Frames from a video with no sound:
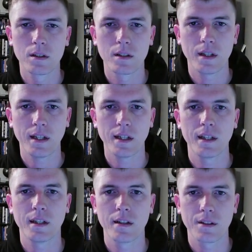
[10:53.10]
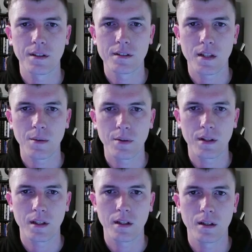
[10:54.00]
Hey, authenticate with
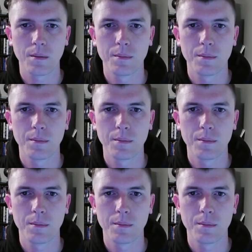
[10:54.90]
GitHub.